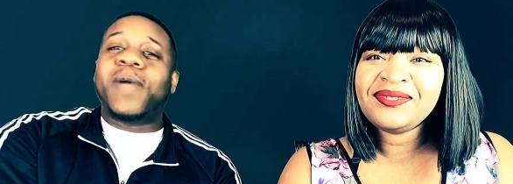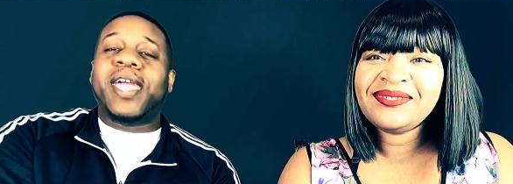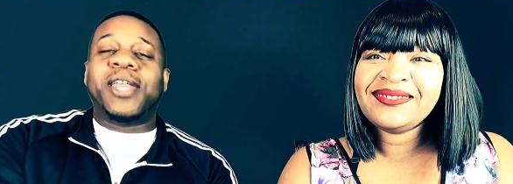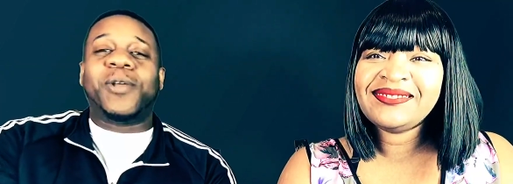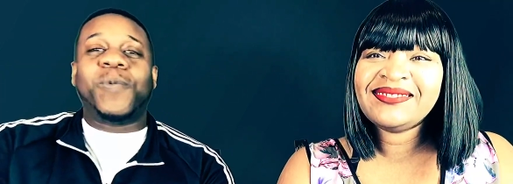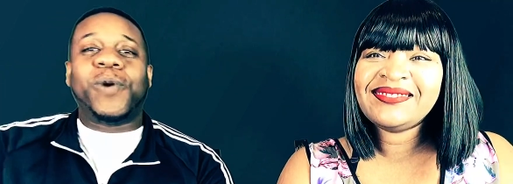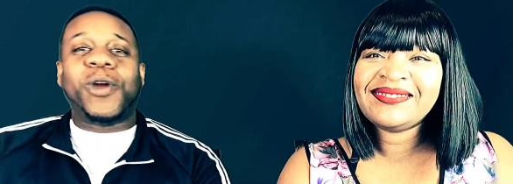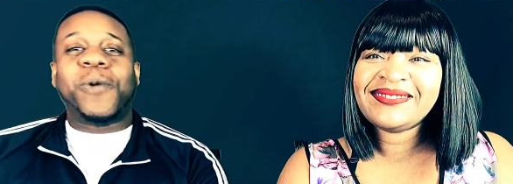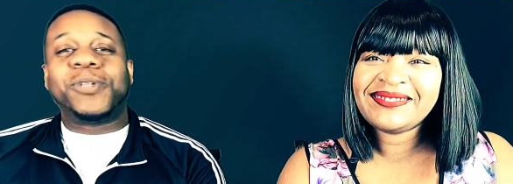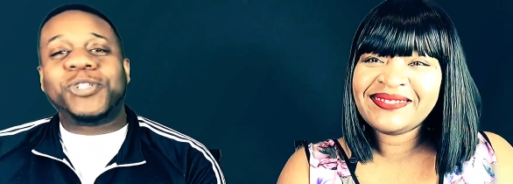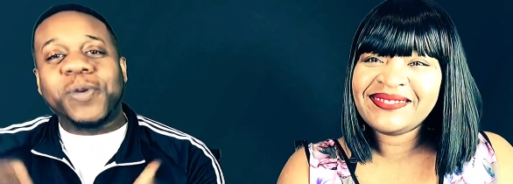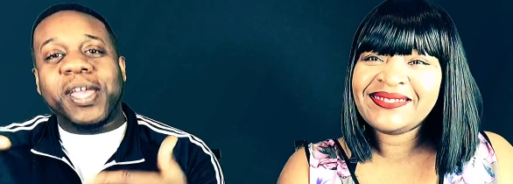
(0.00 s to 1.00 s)
Speaker 1: in the world, but
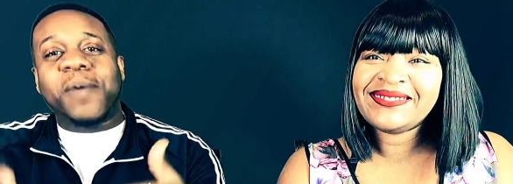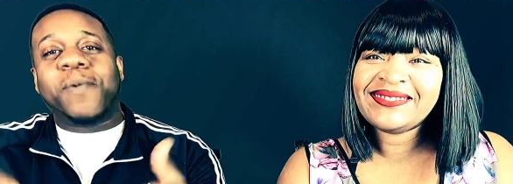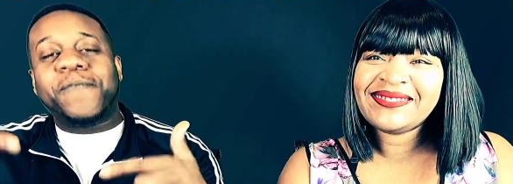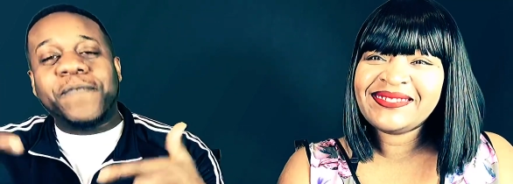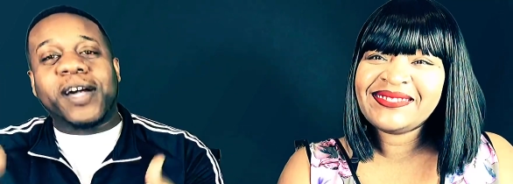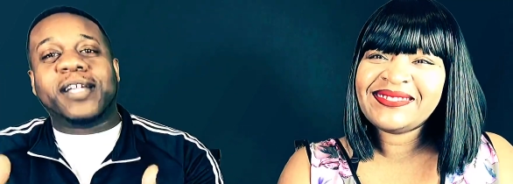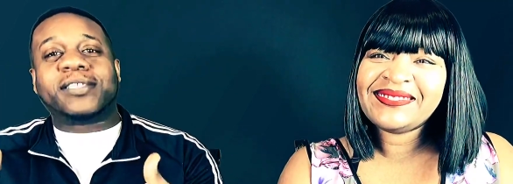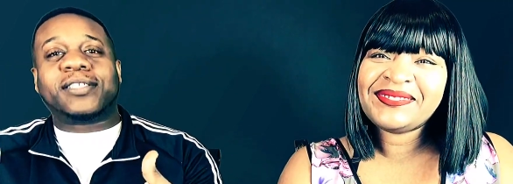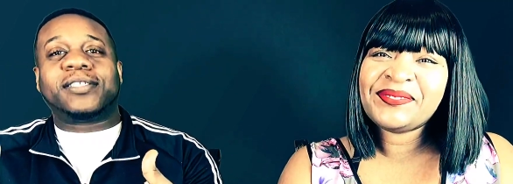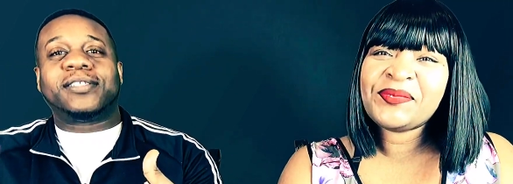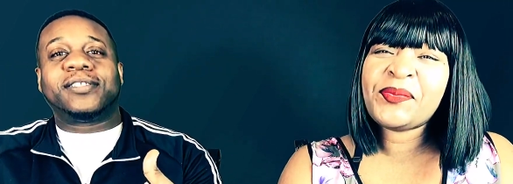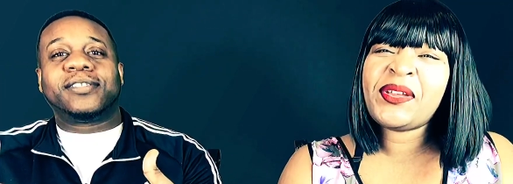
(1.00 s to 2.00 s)
you here with us.
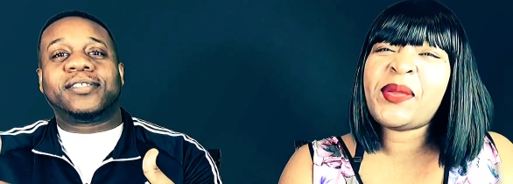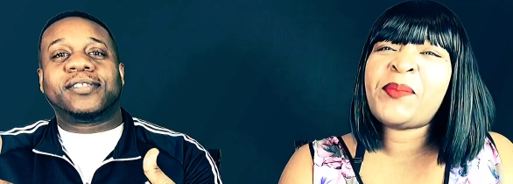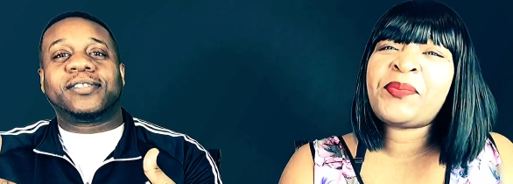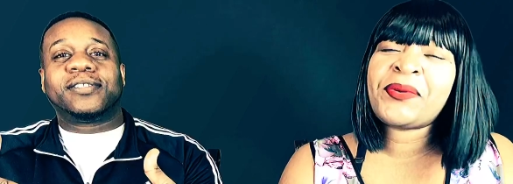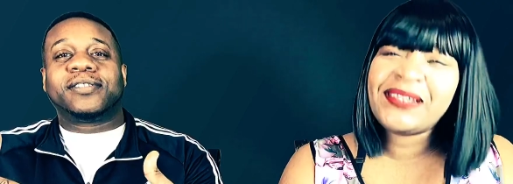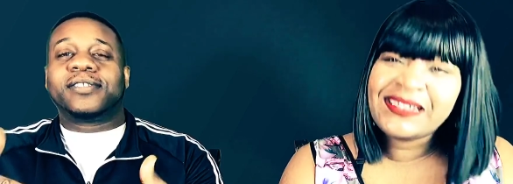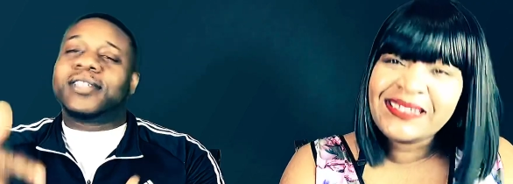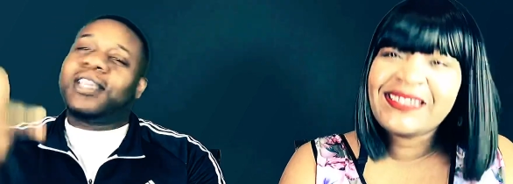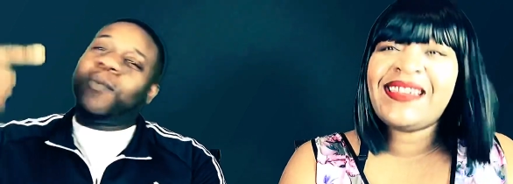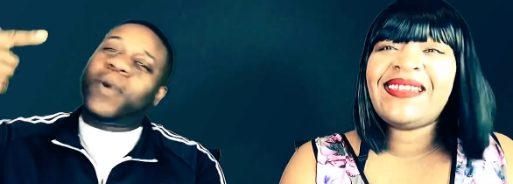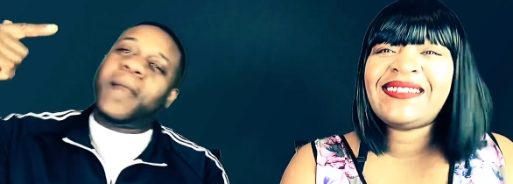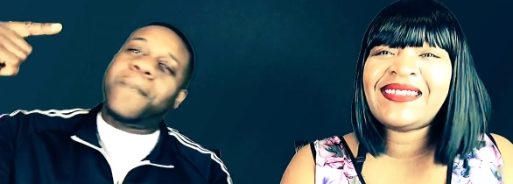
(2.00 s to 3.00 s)
Speaker 2: We appreciate
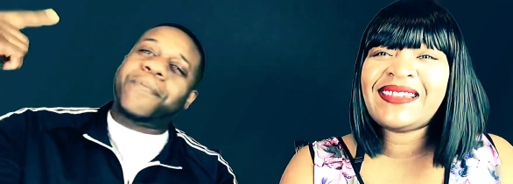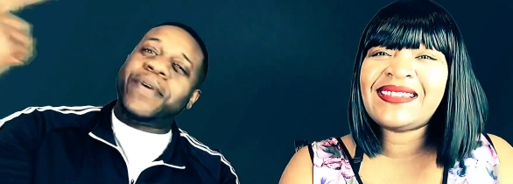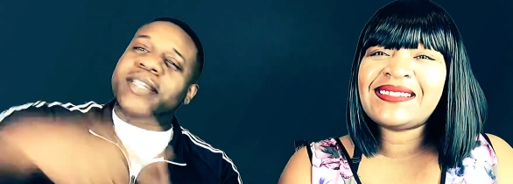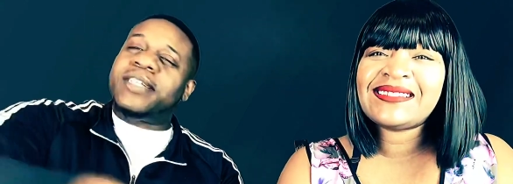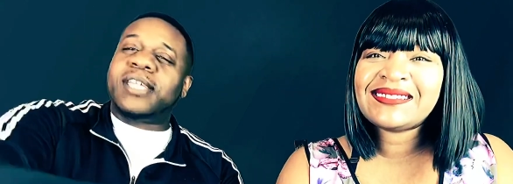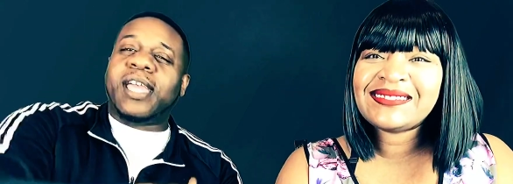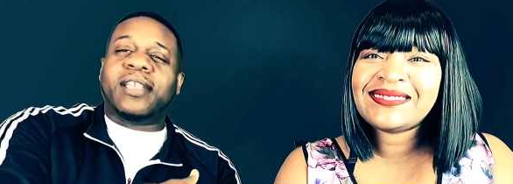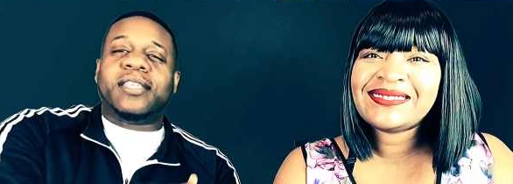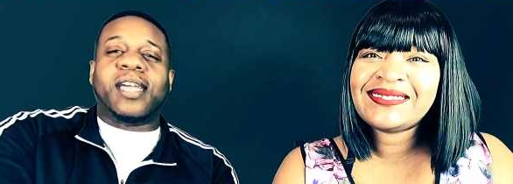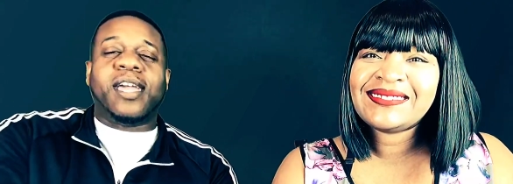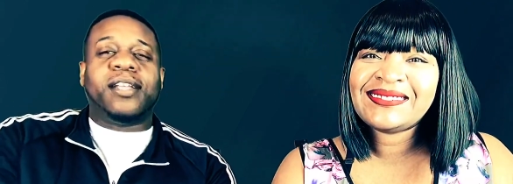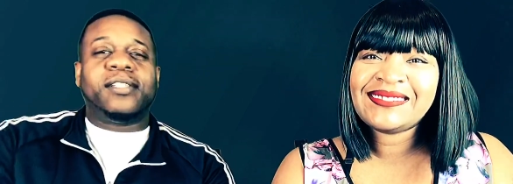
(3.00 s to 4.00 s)
we that.
Speaker 1: appreciate that.
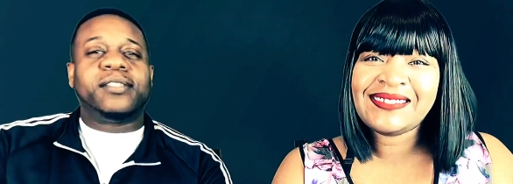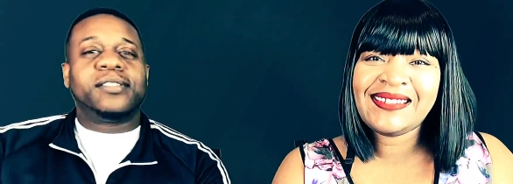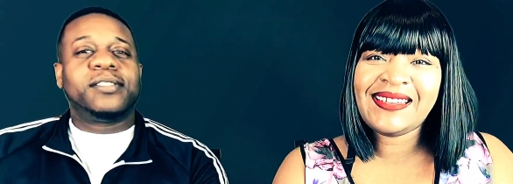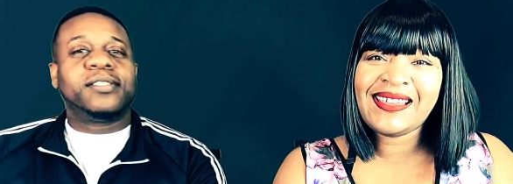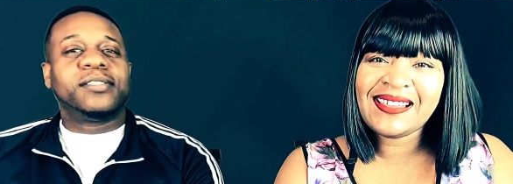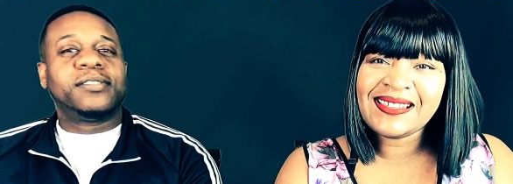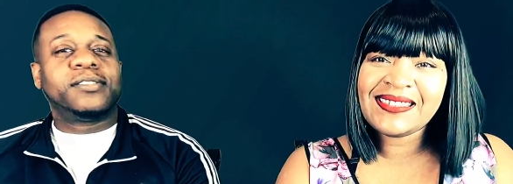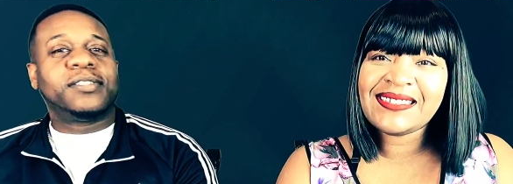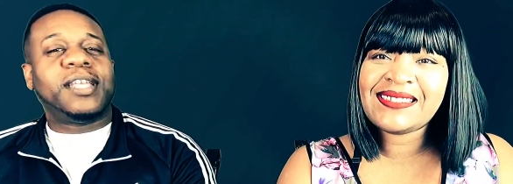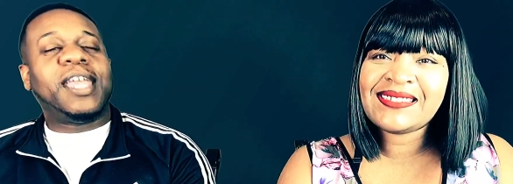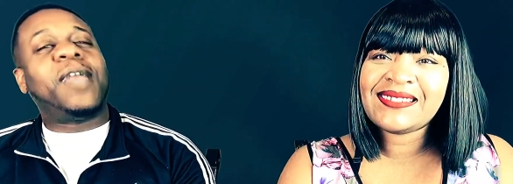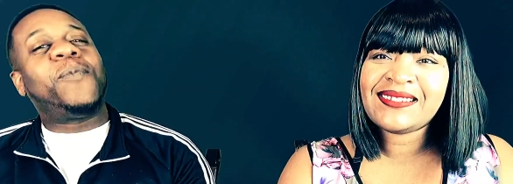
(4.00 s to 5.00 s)
Yes.
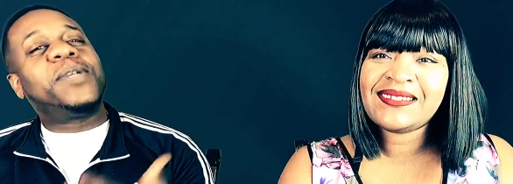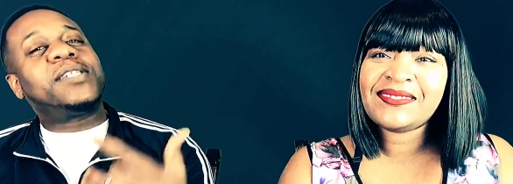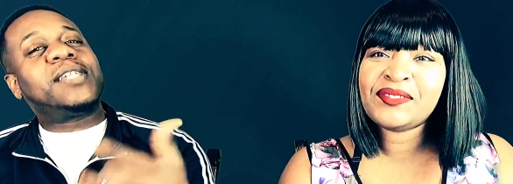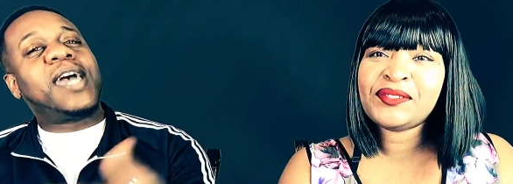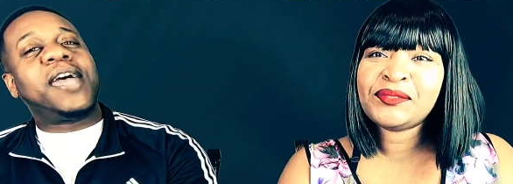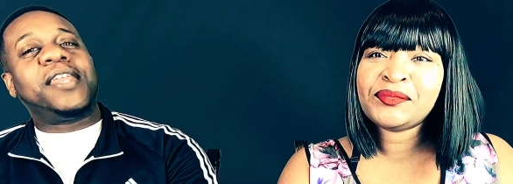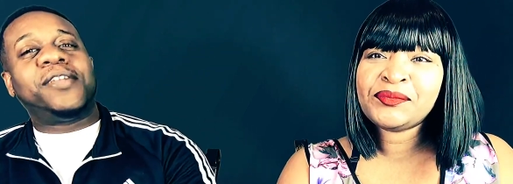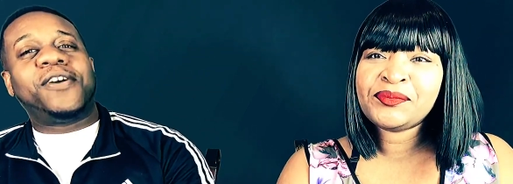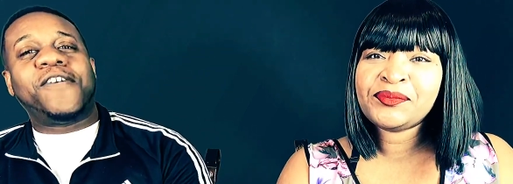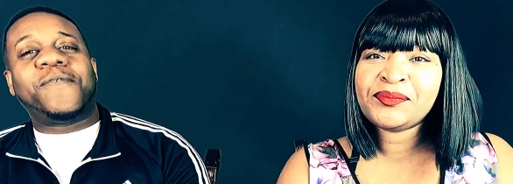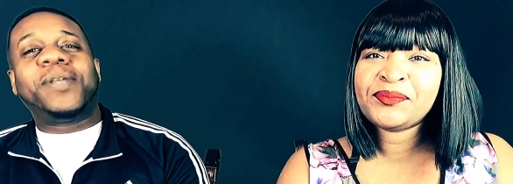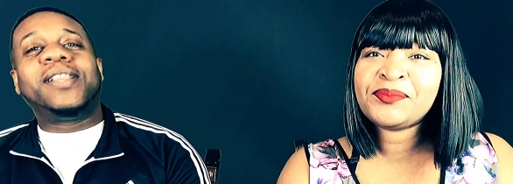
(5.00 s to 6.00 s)
And we signing off.
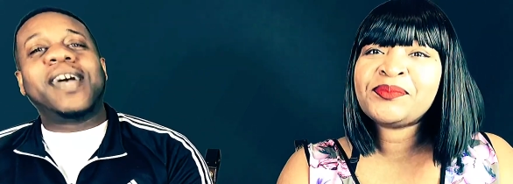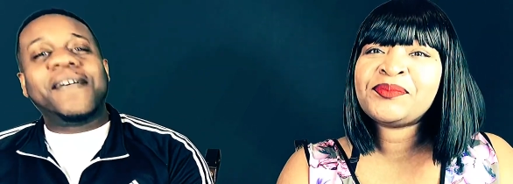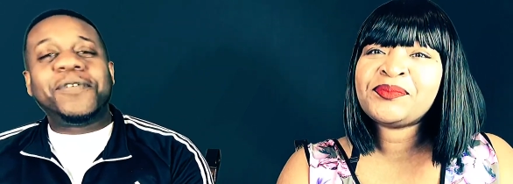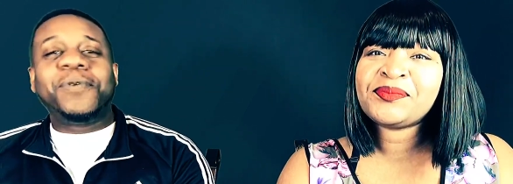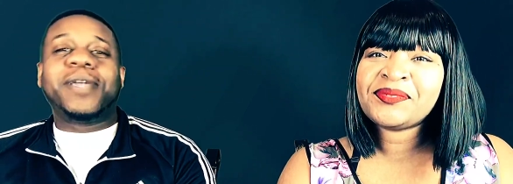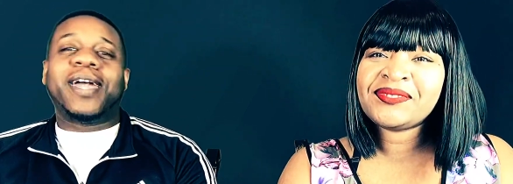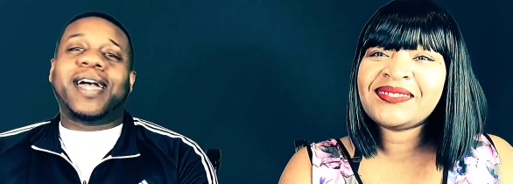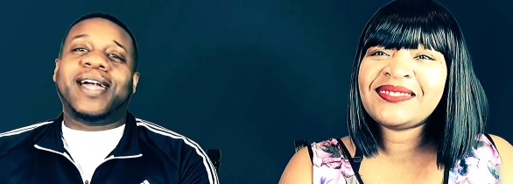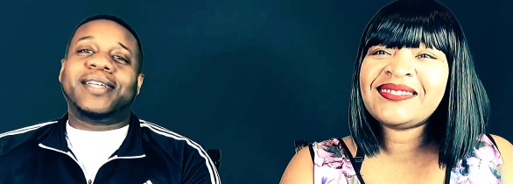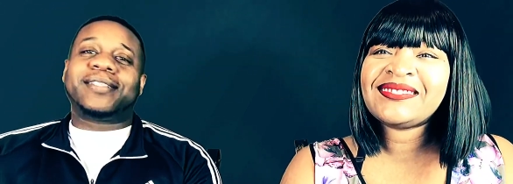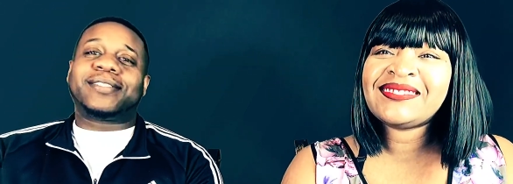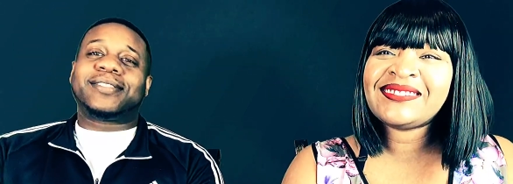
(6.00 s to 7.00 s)
We love you
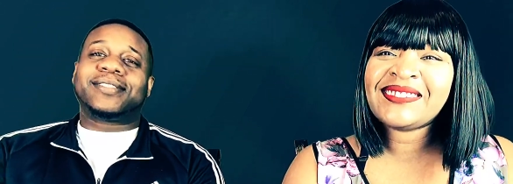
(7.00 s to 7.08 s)
guys